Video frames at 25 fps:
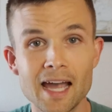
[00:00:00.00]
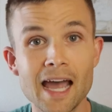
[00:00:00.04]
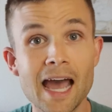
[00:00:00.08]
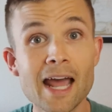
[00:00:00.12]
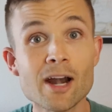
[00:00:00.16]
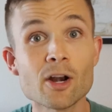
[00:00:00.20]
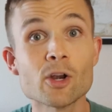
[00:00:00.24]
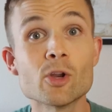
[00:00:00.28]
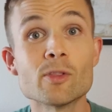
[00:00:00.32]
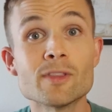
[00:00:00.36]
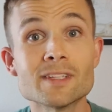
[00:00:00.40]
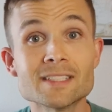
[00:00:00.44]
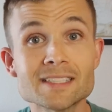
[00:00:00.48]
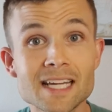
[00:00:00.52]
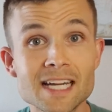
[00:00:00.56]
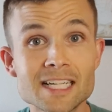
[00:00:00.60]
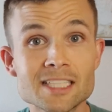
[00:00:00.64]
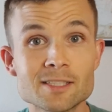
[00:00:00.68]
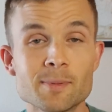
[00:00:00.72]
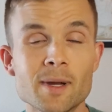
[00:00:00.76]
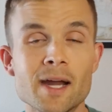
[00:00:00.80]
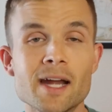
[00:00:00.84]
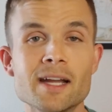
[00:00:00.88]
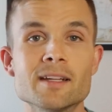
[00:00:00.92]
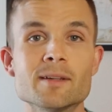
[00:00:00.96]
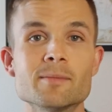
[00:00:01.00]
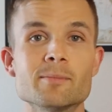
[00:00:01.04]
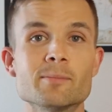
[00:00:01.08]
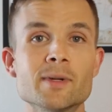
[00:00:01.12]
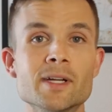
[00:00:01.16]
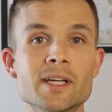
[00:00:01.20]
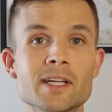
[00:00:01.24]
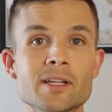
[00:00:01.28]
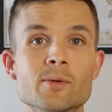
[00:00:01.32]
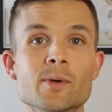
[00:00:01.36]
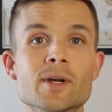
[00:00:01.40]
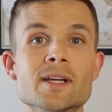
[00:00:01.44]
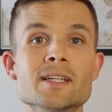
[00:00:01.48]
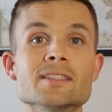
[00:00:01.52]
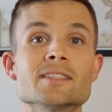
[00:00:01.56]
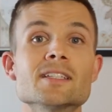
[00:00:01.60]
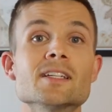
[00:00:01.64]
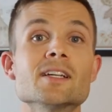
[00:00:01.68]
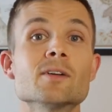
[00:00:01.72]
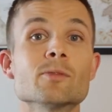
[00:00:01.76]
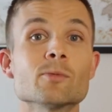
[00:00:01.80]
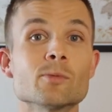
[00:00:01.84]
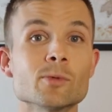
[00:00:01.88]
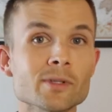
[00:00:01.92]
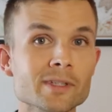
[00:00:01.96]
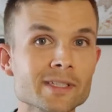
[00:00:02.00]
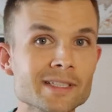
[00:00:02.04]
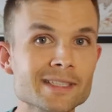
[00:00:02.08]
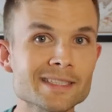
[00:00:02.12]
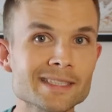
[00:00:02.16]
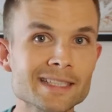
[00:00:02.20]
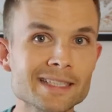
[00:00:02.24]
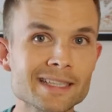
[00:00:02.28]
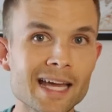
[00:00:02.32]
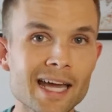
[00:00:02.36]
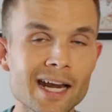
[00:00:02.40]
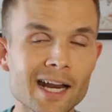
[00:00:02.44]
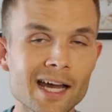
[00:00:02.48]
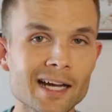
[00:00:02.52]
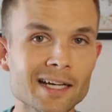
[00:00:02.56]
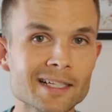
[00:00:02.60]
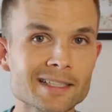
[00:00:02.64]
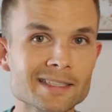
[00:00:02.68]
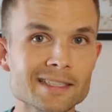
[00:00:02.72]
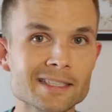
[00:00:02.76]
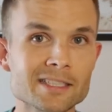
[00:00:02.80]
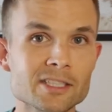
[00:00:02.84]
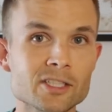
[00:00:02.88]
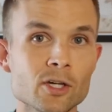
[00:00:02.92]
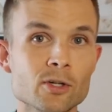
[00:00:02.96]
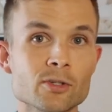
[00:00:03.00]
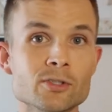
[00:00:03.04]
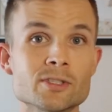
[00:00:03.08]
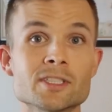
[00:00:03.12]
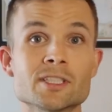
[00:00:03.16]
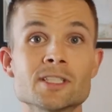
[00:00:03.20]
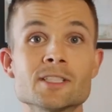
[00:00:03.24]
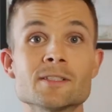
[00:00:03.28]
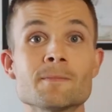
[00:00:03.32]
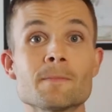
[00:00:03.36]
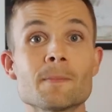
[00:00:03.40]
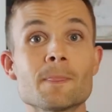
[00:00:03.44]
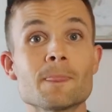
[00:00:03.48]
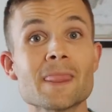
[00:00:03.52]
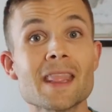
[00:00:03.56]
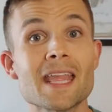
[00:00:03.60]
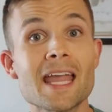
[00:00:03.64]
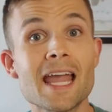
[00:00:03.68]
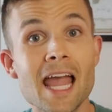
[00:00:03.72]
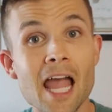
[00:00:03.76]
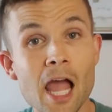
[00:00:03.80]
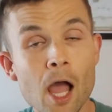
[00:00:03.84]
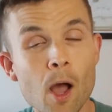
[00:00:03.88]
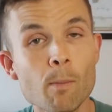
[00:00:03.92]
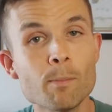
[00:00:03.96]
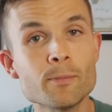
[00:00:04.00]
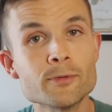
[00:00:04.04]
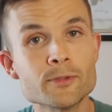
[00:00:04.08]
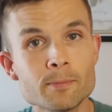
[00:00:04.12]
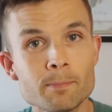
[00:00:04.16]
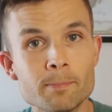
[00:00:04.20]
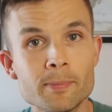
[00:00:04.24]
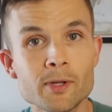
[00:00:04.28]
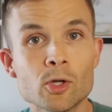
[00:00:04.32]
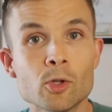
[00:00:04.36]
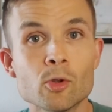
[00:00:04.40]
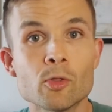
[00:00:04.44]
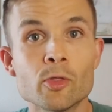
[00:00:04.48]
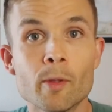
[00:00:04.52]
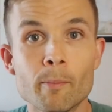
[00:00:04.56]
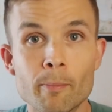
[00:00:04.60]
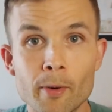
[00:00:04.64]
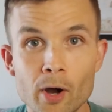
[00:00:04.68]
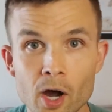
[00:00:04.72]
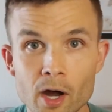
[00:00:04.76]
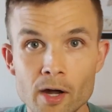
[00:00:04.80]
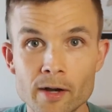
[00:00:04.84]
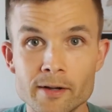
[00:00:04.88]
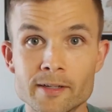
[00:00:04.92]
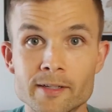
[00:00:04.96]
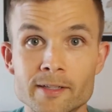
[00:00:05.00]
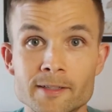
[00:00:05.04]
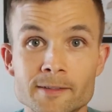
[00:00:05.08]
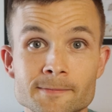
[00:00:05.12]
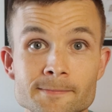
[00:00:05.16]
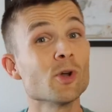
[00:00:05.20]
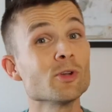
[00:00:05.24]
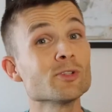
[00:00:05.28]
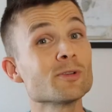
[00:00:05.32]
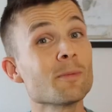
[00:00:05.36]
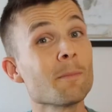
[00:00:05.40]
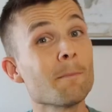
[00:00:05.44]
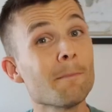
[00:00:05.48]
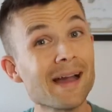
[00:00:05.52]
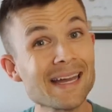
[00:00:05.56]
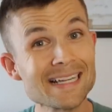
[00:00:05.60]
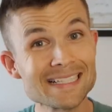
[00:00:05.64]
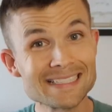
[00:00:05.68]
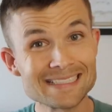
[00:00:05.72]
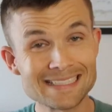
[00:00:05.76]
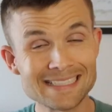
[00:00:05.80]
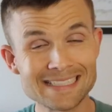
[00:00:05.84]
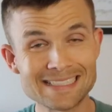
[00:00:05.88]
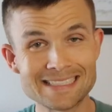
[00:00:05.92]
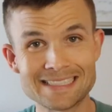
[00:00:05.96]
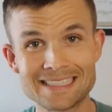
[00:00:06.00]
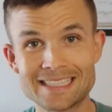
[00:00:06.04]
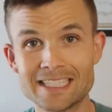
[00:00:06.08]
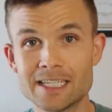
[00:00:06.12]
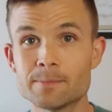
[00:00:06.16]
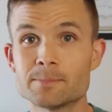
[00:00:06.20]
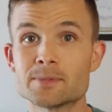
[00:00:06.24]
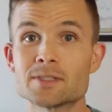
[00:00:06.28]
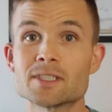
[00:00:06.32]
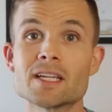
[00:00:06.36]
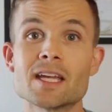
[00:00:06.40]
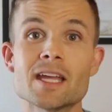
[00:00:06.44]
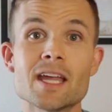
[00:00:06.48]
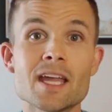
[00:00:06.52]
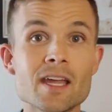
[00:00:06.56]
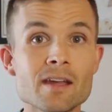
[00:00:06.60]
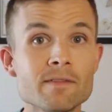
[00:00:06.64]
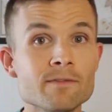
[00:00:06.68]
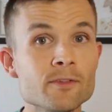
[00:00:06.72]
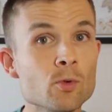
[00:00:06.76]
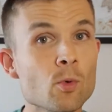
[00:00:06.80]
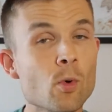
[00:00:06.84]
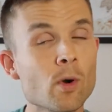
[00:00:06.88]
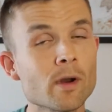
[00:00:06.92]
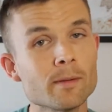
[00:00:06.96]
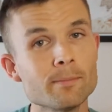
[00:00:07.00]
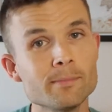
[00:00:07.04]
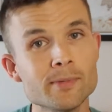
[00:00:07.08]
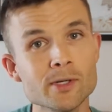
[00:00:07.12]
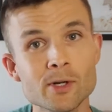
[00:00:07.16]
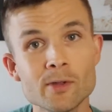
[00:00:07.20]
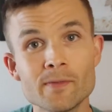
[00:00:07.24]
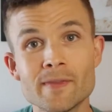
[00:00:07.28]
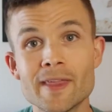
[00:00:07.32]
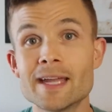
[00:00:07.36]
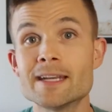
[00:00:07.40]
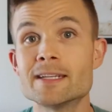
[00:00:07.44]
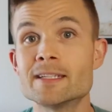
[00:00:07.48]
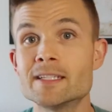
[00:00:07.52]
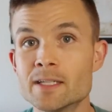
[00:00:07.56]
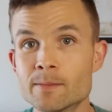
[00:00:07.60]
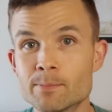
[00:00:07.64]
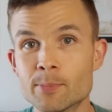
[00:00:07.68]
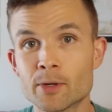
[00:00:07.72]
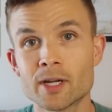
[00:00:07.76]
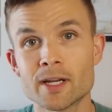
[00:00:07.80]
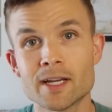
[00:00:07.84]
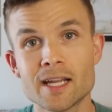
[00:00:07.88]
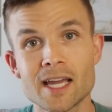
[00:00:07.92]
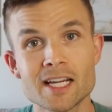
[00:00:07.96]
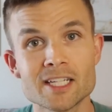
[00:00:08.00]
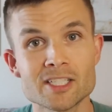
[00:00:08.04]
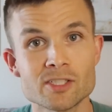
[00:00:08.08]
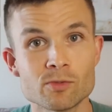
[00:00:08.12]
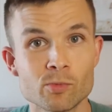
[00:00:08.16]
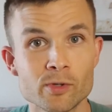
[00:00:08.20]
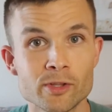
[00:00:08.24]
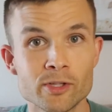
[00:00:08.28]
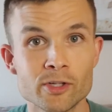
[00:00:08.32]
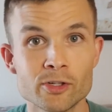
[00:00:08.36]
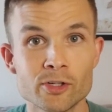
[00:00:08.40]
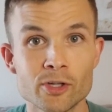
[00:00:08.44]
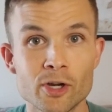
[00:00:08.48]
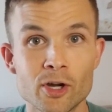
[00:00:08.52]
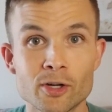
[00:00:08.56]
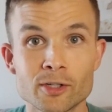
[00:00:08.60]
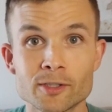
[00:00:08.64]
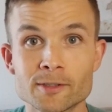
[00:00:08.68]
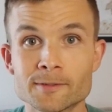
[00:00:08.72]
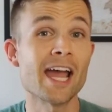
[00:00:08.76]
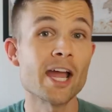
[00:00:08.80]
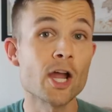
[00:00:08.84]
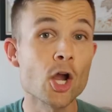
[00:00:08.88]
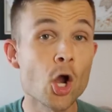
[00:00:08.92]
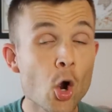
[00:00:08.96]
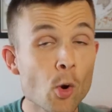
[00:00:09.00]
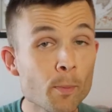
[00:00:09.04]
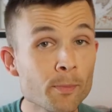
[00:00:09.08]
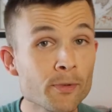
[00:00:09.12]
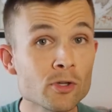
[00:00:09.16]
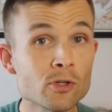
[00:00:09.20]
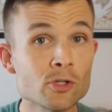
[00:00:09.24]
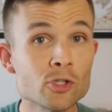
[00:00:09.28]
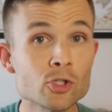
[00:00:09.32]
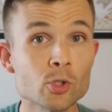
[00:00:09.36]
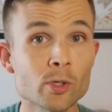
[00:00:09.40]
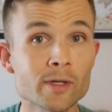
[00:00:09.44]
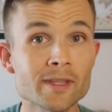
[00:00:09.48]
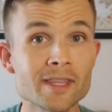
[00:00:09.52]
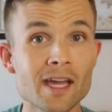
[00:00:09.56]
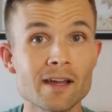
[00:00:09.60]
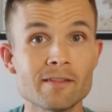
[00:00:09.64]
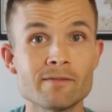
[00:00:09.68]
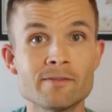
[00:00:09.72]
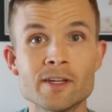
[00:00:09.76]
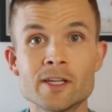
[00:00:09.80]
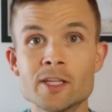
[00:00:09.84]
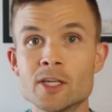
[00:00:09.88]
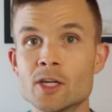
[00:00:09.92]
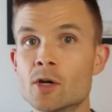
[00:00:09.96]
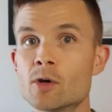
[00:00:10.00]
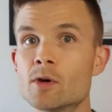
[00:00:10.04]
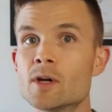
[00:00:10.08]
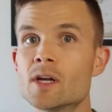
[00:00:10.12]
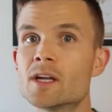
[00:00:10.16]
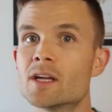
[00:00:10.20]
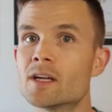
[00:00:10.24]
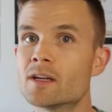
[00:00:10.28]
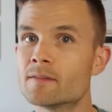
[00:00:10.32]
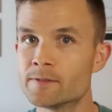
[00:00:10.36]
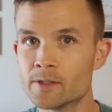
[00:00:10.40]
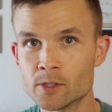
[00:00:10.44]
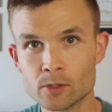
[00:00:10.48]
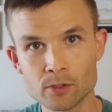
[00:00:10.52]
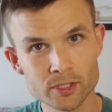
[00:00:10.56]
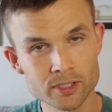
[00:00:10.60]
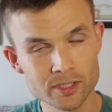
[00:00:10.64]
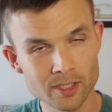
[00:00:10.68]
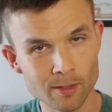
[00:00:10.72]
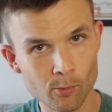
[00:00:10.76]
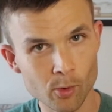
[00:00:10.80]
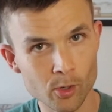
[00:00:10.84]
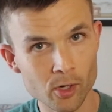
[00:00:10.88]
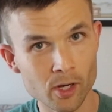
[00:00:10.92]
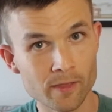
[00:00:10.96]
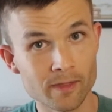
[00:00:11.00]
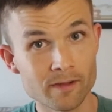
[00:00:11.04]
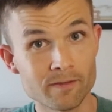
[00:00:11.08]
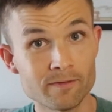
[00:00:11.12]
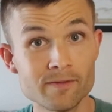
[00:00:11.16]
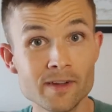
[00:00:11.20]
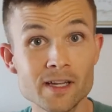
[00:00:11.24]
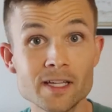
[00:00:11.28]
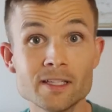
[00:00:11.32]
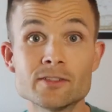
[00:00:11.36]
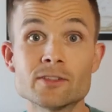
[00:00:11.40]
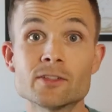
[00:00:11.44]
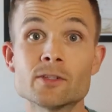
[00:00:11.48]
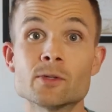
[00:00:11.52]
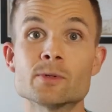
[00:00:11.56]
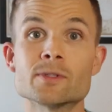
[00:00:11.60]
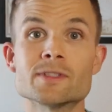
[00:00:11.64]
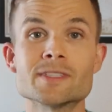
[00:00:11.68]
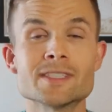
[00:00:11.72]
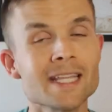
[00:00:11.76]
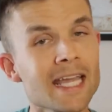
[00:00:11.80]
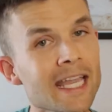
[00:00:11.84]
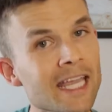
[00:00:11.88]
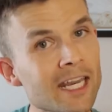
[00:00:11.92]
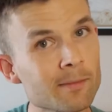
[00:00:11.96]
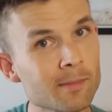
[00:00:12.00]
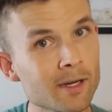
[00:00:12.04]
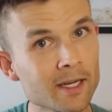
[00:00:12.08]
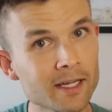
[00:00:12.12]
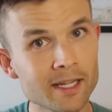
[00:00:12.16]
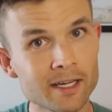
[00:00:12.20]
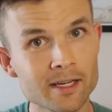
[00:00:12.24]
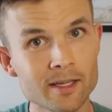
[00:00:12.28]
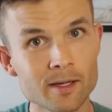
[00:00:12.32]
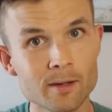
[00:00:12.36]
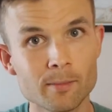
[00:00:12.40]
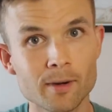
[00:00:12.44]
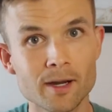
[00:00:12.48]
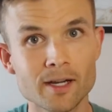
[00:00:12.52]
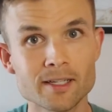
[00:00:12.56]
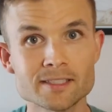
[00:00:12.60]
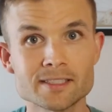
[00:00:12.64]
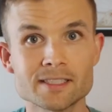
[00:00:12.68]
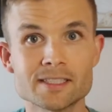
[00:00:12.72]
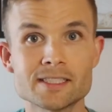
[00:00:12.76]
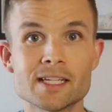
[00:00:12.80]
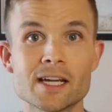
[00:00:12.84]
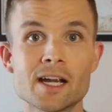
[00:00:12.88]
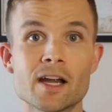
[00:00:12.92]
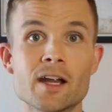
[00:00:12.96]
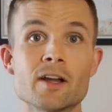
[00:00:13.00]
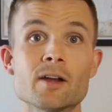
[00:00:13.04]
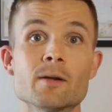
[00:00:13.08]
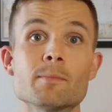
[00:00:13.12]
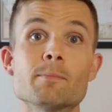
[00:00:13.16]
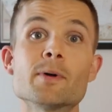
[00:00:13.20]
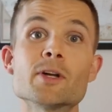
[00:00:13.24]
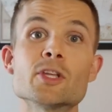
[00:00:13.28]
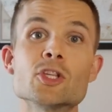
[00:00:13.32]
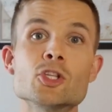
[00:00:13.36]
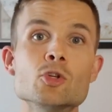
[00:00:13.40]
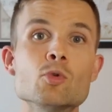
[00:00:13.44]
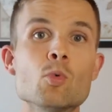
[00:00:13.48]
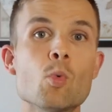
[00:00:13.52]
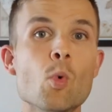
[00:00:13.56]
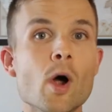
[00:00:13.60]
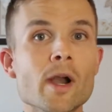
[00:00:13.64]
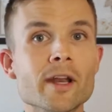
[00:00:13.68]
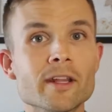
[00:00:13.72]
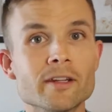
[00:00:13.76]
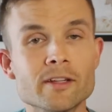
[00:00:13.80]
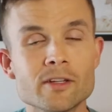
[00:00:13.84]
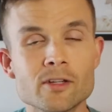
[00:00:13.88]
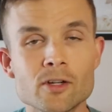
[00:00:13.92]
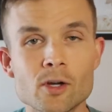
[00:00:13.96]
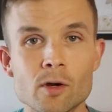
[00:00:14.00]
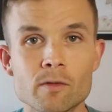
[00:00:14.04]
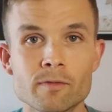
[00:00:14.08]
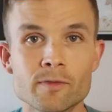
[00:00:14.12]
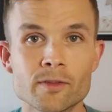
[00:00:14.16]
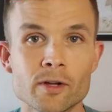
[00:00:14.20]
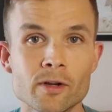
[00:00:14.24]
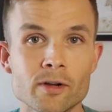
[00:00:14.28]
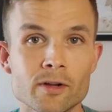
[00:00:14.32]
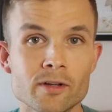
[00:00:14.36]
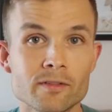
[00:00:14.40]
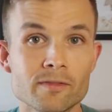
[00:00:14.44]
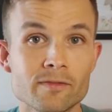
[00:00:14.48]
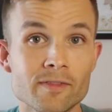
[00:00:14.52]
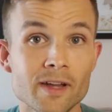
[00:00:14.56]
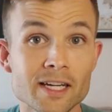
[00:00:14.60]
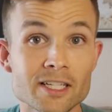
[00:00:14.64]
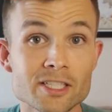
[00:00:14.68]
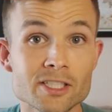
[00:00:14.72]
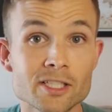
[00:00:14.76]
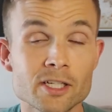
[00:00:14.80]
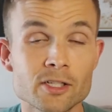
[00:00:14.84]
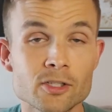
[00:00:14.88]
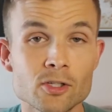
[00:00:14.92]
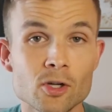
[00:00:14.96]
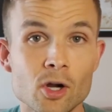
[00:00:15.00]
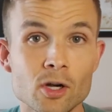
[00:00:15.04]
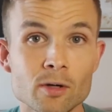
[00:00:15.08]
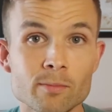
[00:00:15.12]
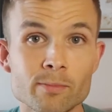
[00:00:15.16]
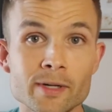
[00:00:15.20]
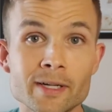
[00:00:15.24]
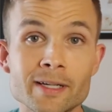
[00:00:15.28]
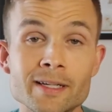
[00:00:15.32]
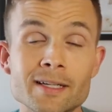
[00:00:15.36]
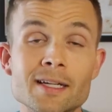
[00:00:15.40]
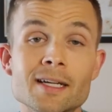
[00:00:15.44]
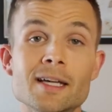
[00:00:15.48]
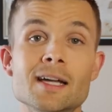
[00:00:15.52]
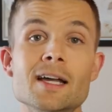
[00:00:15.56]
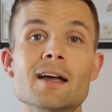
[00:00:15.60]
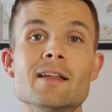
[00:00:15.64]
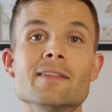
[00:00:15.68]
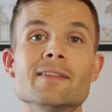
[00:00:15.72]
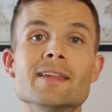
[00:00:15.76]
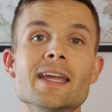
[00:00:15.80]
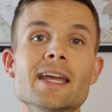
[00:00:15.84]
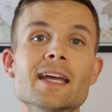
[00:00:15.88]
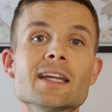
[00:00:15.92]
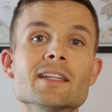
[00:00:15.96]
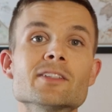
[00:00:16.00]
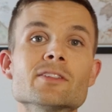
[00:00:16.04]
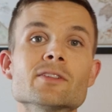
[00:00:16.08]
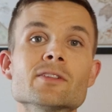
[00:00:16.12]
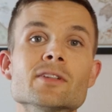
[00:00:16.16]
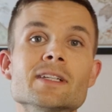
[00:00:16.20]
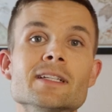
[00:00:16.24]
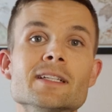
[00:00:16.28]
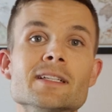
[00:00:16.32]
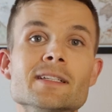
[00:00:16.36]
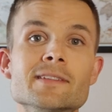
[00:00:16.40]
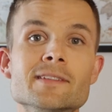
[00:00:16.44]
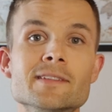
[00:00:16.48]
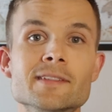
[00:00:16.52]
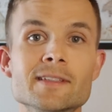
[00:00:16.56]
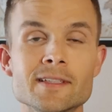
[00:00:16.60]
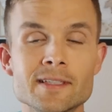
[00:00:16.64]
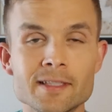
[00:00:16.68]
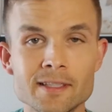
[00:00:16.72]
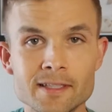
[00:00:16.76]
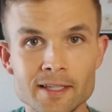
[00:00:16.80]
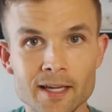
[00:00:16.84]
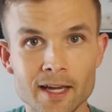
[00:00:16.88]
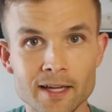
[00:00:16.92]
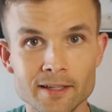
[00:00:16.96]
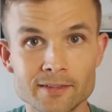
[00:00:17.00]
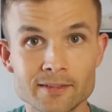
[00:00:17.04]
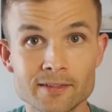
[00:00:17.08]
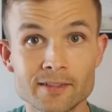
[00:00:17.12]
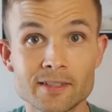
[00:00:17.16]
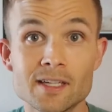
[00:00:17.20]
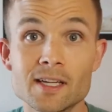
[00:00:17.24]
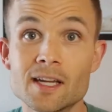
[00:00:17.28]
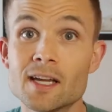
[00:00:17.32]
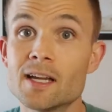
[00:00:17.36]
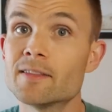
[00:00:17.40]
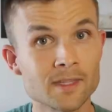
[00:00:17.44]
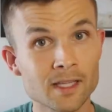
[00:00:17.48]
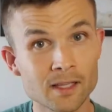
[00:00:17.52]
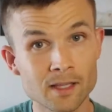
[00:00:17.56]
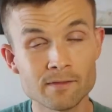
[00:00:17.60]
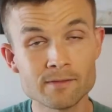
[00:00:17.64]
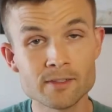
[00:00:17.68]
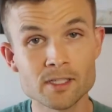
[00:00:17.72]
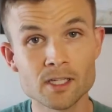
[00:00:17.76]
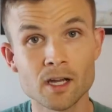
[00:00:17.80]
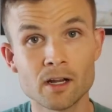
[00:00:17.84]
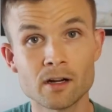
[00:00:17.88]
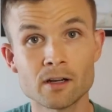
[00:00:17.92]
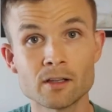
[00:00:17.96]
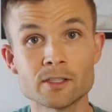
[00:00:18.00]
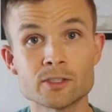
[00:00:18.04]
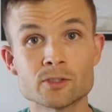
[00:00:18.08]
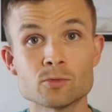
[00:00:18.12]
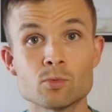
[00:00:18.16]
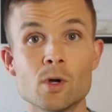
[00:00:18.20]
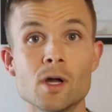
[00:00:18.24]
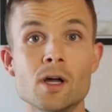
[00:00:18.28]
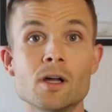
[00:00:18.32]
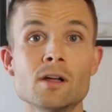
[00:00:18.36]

I don't know the science behind it, but anyways, releasing that oxytocin helps build the bond. Those are my 6 tips if you want to build that deeper connection with your dog. I hope you enjoyed that video. If you're someone on the fence who is thinking about getting a Boston Terrier, but you wanted to know if they're an affectionate dog breed, the answer is yes. They love to cuddle as